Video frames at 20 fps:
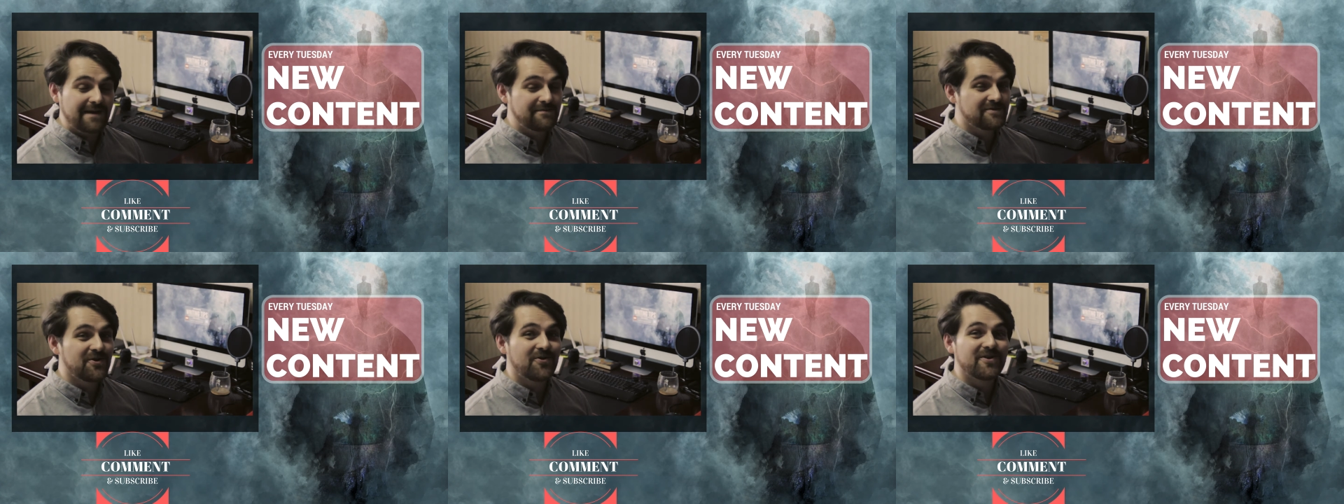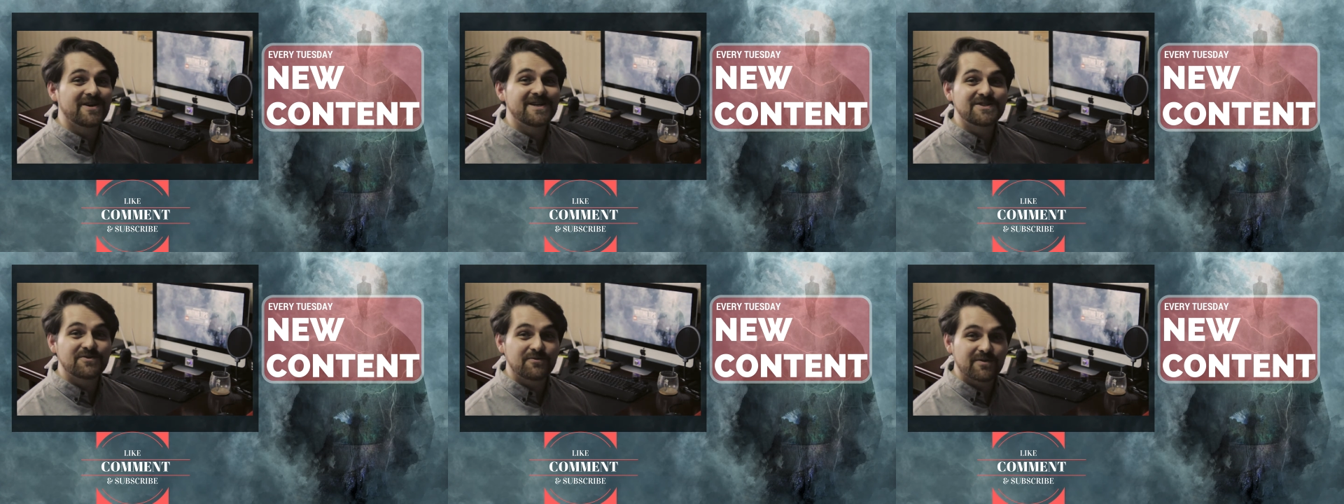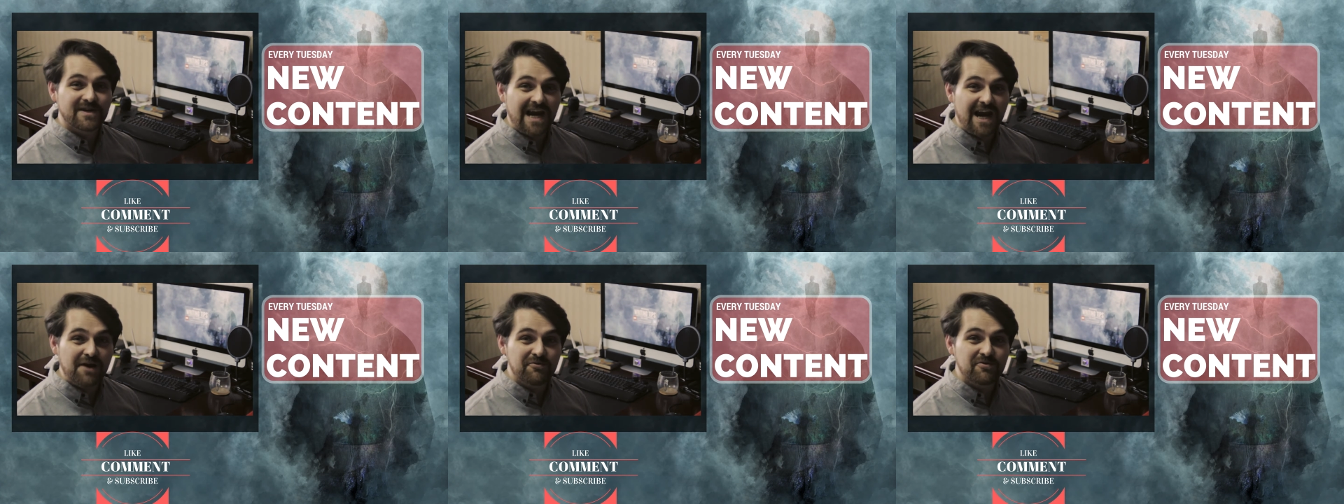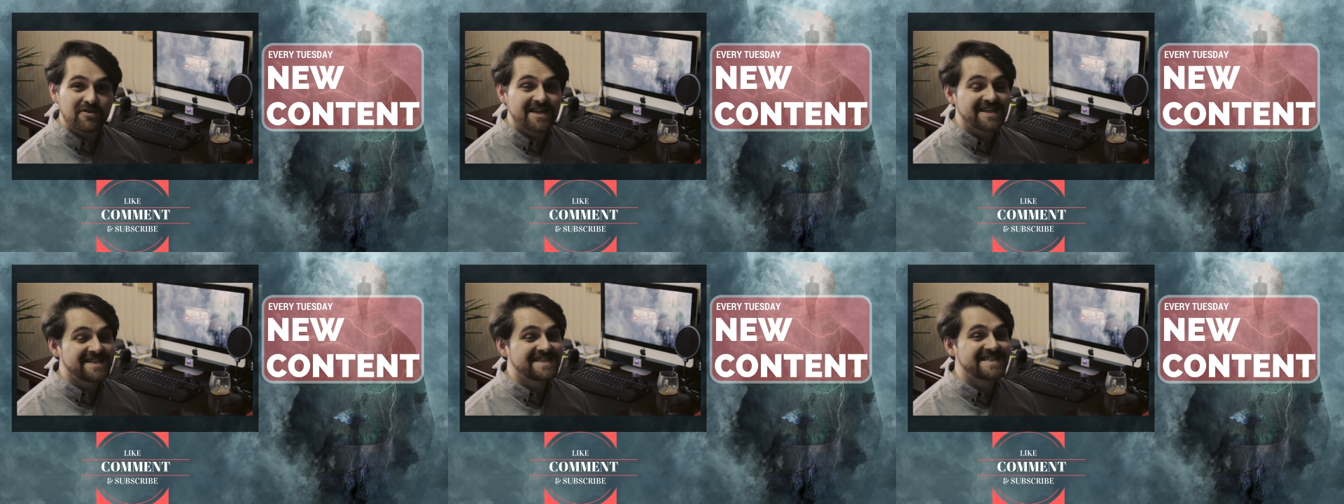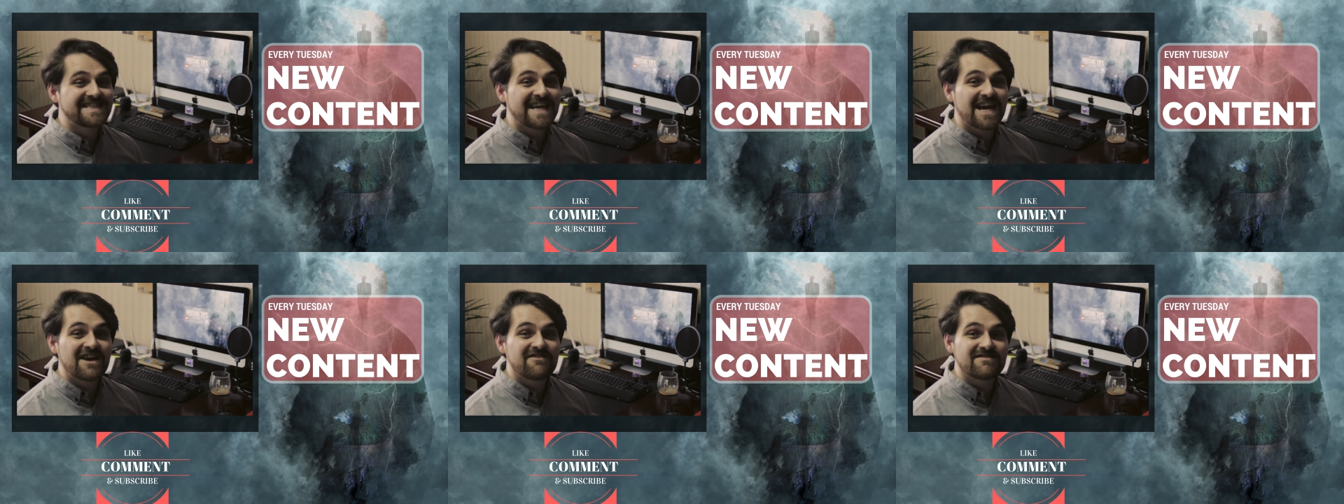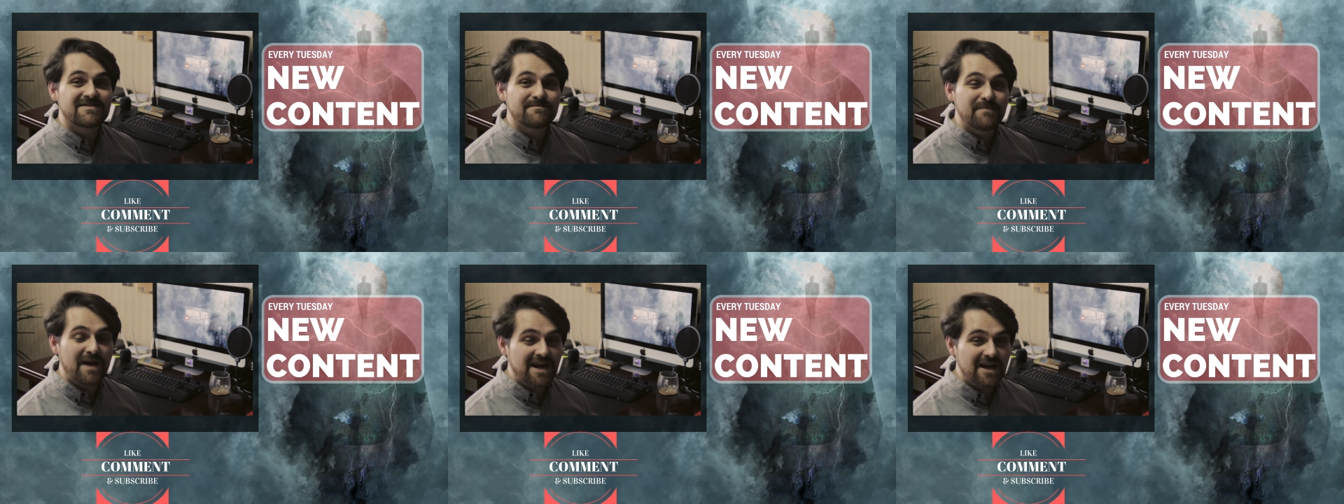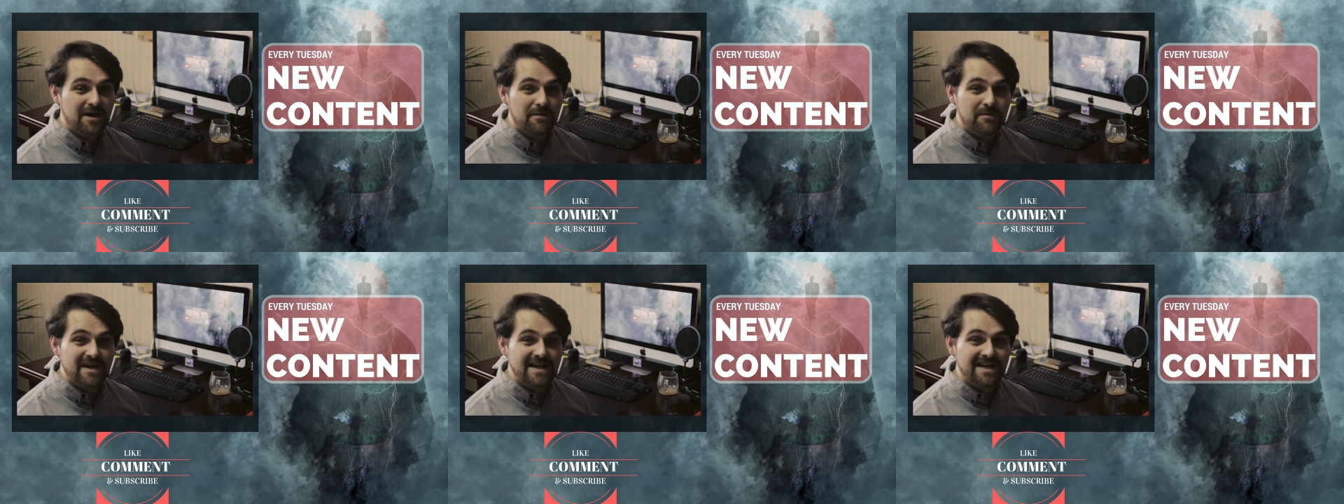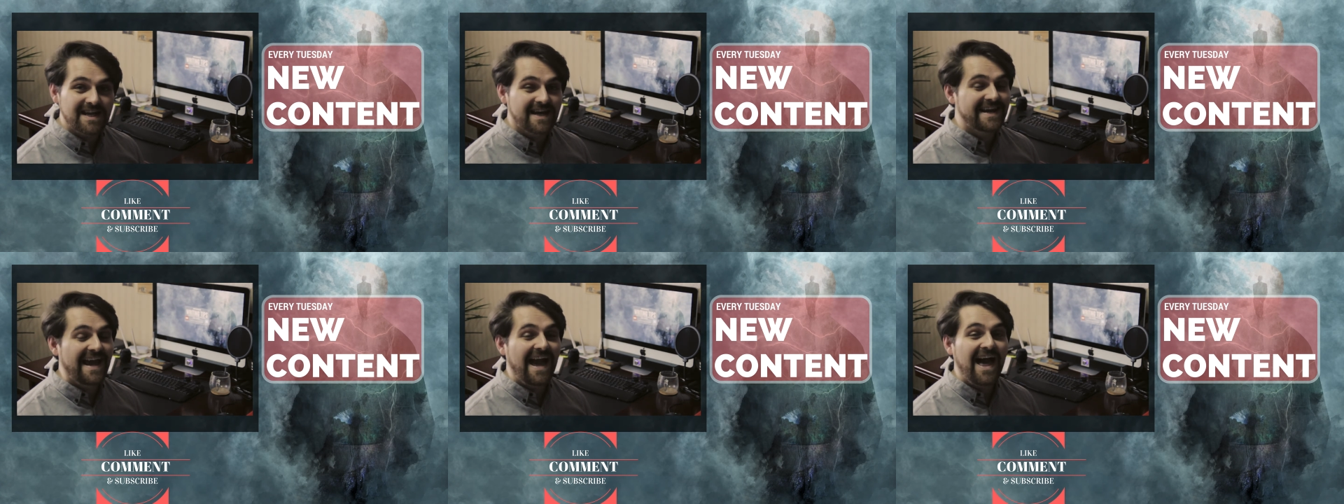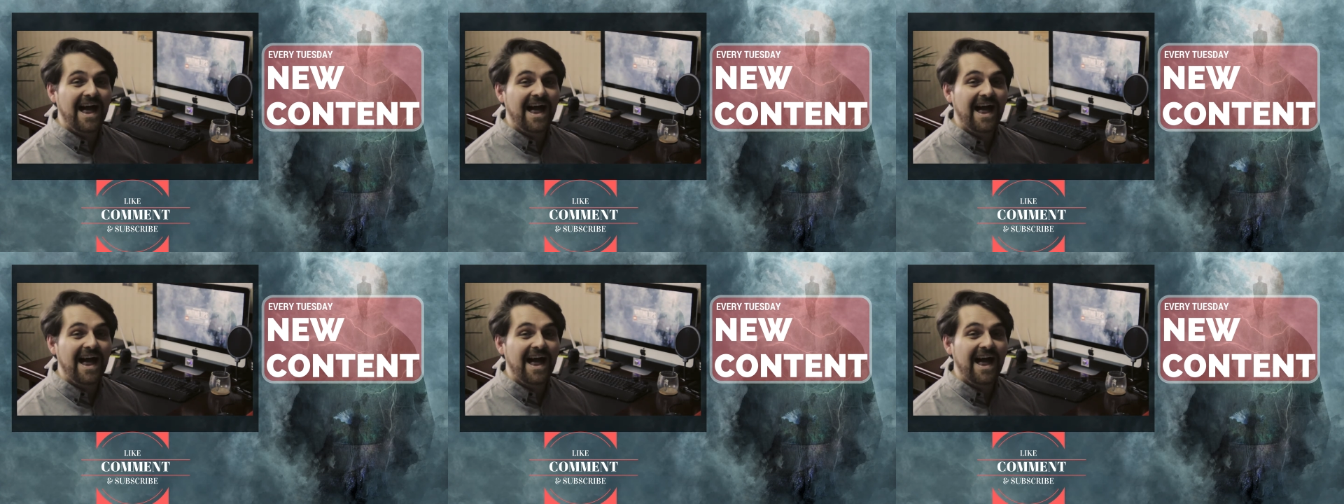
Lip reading: I'm talking to a camera that's staring back at me like